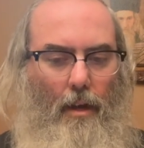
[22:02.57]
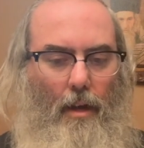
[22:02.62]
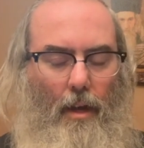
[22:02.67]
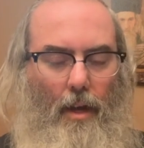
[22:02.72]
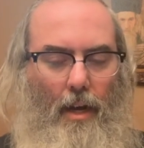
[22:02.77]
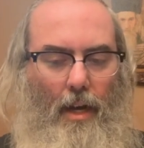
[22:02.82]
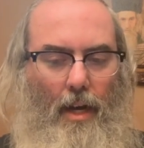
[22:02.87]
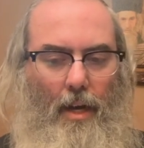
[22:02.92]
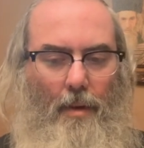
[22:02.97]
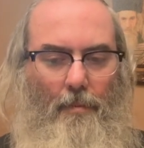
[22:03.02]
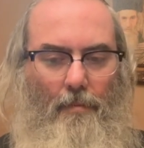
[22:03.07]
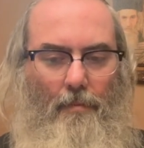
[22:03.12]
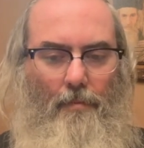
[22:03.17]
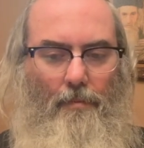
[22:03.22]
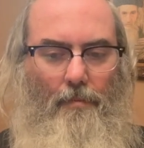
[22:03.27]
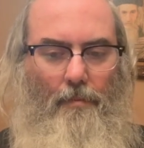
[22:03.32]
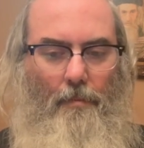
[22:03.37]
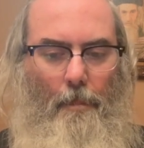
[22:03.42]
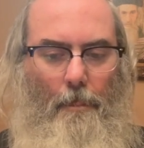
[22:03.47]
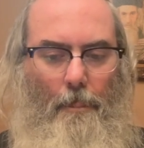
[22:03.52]

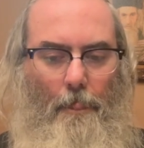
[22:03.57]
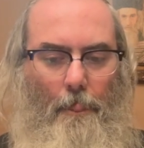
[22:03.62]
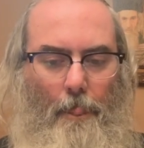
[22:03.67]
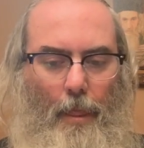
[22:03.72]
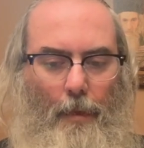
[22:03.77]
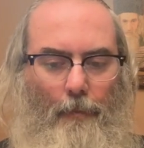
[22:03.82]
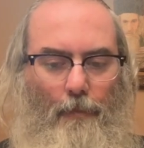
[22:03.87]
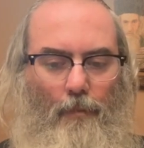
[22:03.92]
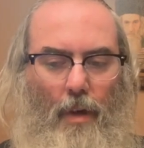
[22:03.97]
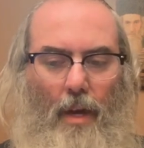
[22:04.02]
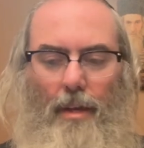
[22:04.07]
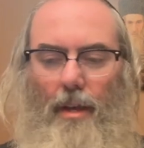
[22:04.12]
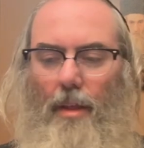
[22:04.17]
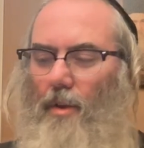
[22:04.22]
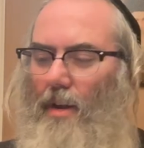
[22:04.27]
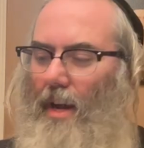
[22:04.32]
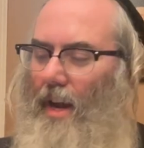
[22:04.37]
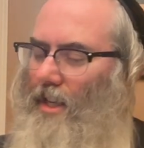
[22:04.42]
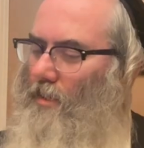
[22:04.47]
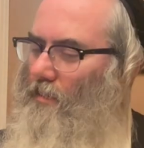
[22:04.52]

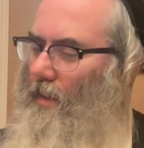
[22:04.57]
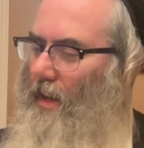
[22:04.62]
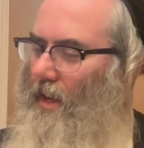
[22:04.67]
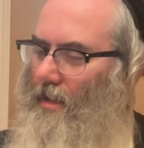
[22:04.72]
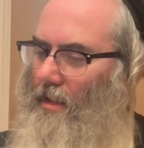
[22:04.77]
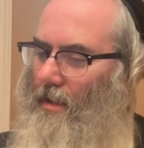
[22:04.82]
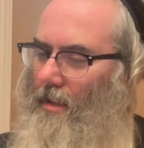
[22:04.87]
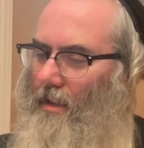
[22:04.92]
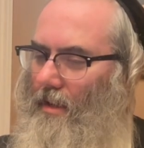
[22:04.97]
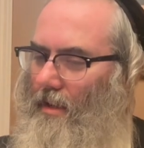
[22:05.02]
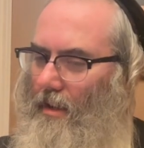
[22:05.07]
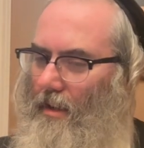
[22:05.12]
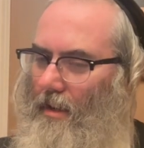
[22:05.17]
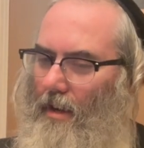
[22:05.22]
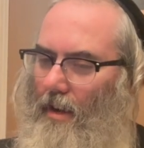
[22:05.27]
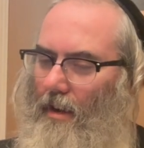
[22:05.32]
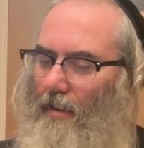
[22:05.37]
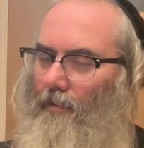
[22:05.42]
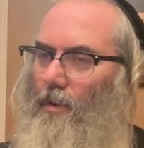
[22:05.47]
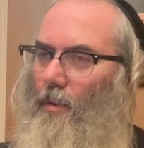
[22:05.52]
Another aspect
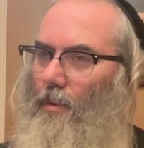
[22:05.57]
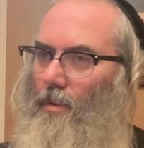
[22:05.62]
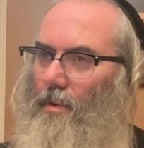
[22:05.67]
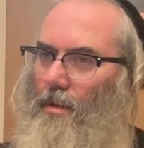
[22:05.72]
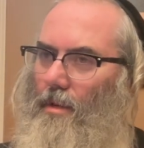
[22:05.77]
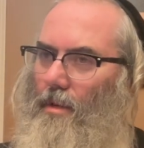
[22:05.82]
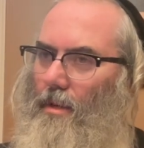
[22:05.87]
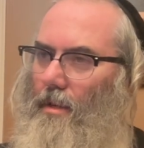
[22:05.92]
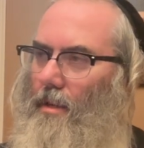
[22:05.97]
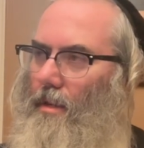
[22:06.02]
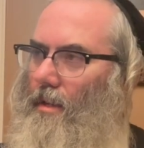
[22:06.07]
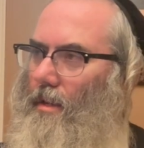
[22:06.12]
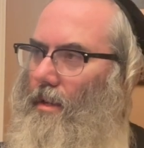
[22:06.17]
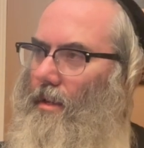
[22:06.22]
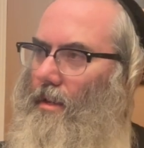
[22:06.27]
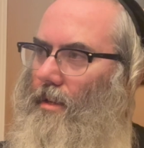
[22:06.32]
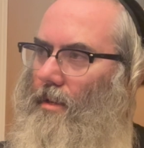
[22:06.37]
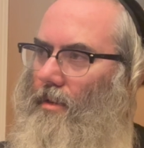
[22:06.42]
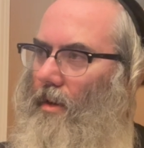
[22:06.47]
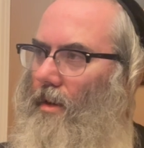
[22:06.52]
of the word
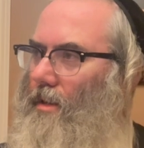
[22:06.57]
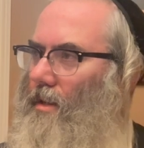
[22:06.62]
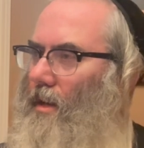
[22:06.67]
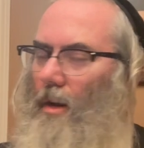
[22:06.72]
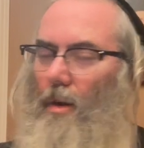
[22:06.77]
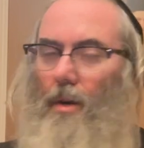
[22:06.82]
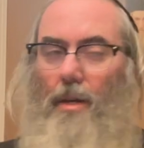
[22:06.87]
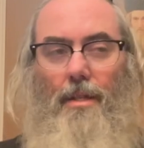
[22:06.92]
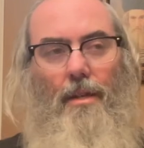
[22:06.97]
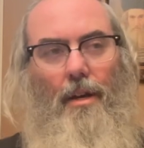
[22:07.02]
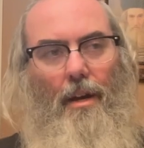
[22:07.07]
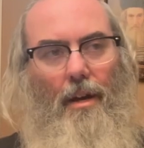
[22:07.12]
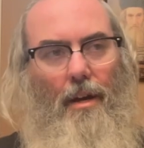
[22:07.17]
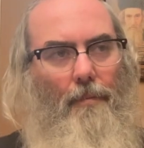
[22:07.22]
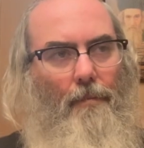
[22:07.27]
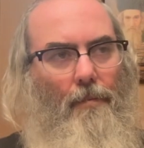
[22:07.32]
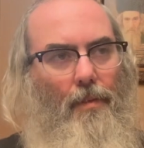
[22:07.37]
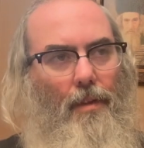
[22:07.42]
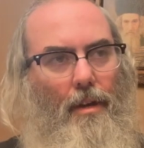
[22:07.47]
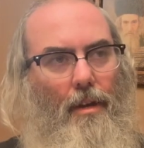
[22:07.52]
toida
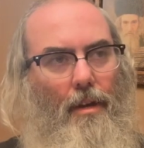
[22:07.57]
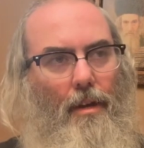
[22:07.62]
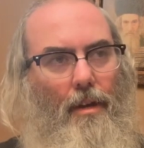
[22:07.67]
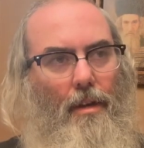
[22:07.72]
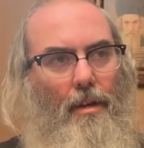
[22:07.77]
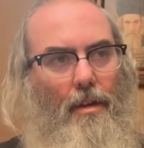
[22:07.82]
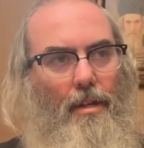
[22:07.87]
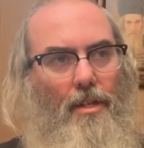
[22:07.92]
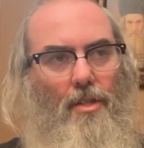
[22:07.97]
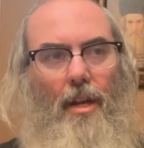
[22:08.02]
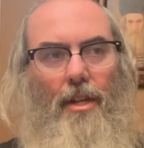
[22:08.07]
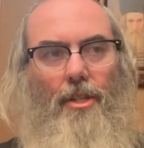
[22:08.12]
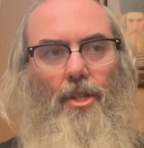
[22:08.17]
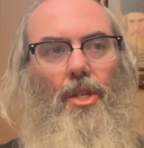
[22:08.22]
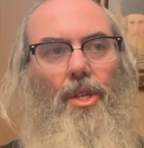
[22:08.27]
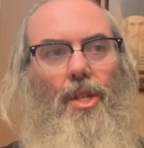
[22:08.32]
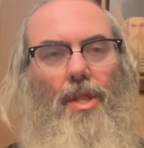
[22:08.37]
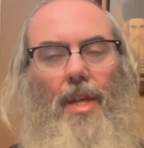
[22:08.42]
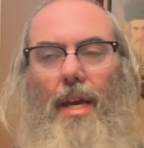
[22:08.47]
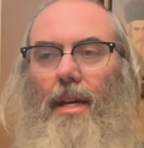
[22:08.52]
hoida is not
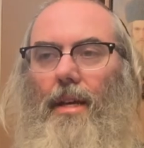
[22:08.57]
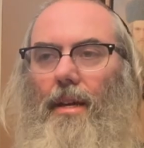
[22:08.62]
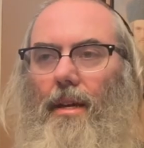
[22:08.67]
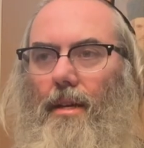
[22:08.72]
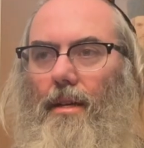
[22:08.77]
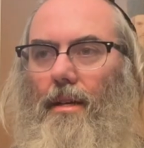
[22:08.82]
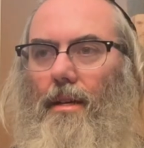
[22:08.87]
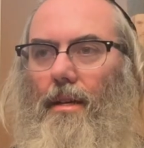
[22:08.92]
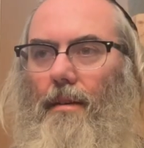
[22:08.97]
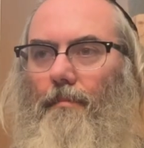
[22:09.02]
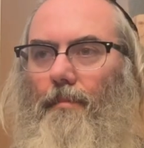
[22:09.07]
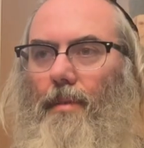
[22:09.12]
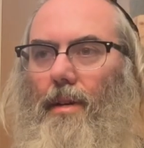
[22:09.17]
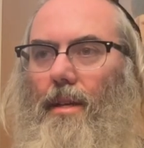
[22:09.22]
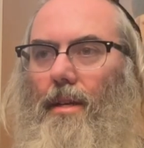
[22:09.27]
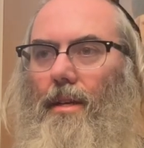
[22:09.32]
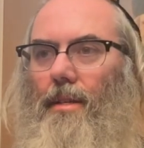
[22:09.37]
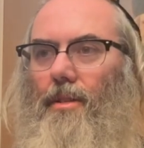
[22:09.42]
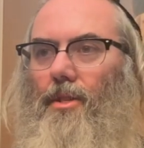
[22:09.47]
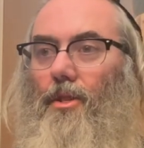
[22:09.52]
just thanking,
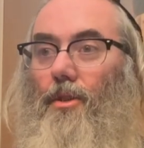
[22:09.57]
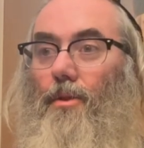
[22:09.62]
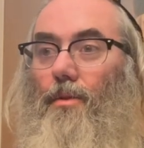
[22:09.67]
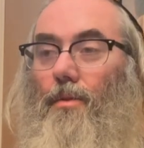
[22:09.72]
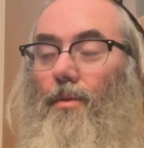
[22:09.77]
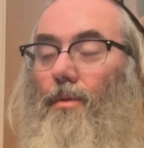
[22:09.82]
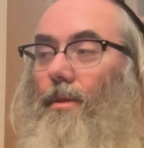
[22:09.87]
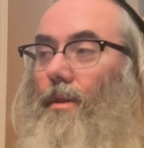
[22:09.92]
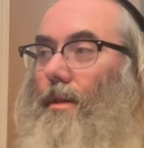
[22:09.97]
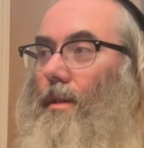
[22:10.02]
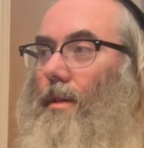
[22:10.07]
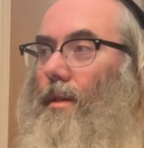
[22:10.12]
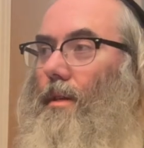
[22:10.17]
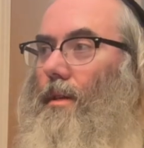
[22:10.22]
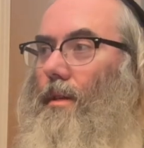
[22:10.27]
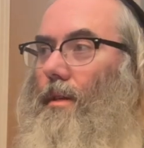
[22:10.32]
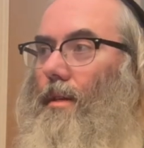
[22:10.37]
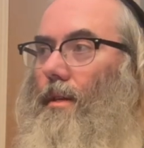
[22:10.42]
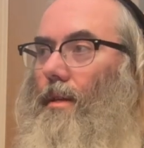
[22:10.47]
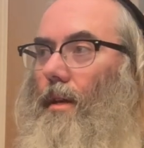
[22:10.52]
but is to
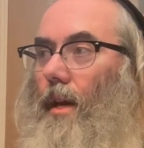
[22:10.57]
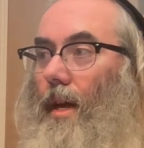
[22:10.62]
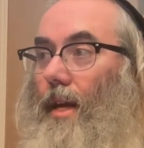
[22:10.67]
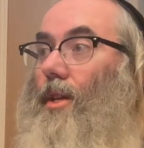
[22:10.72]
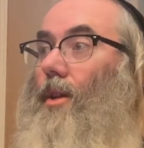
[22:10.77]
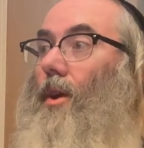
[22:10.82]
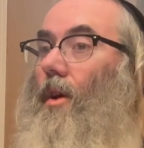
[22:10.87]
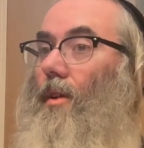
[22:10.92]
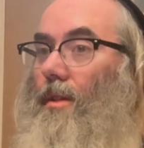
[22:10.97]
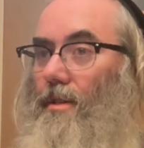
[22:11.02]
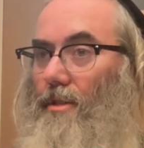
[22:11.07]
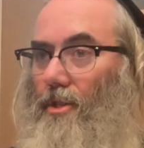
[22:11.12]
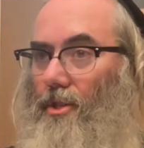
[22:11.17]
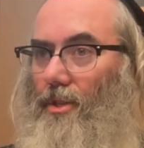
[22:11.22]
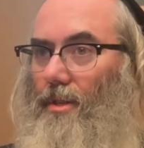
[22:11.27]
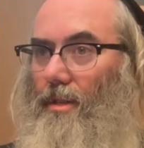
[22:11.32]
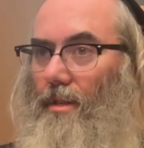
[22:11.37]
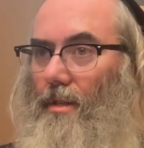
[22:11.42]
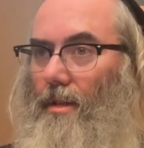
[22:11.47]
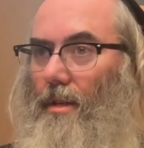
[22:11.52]

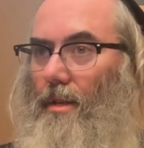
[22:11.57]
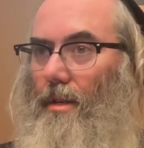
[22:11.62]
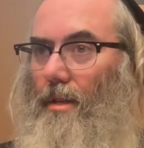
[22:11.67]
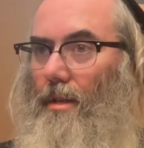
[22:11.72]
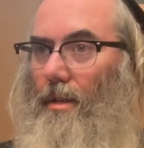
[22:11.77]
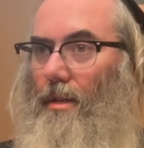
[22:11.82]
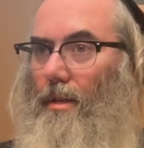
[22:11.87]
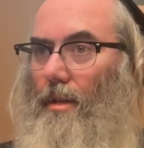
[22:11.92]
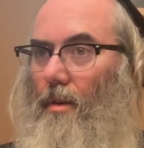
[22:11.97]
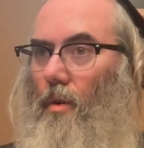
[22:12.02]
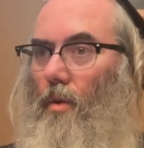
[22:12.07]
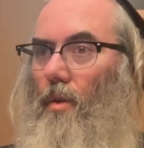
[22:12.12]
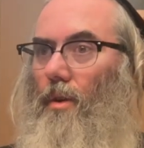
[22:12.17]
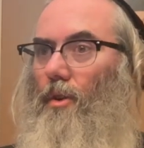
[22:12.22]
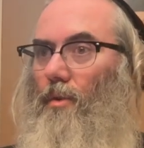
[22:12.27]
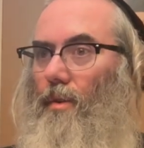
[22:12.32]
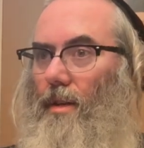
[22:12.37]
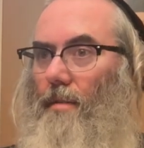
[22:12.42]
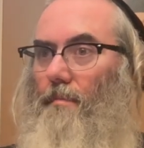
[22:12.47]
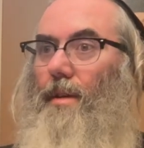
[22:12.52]
acknowledge or
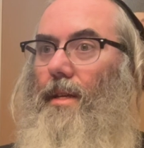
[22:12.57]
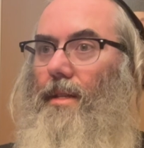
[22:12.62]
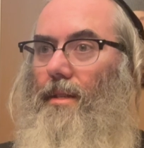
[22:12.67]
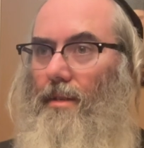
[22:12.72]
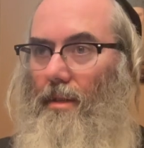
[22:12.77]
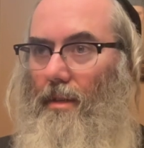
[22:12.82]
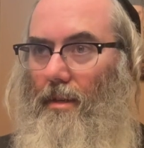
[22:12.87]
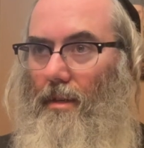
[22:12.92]
to admit.